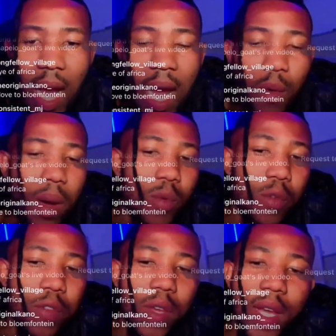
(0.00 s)
Ah, we are
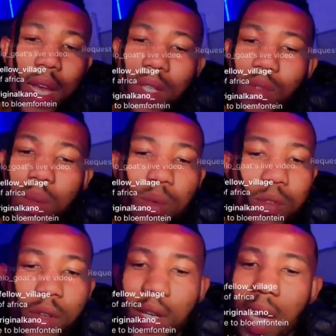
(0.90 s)
moving, guys. We are
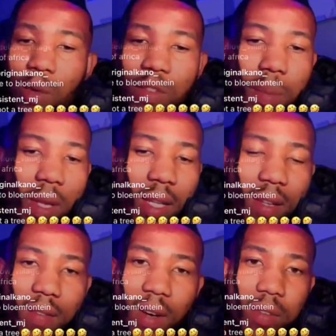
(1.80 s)
moving. Ah, we've been
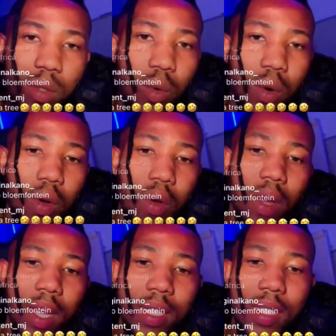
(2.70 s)
in the van for too
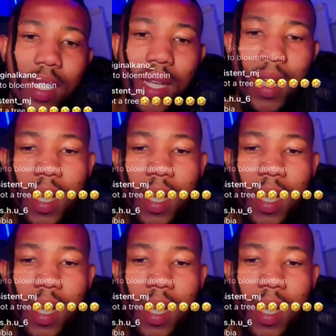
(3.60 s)
long, guys.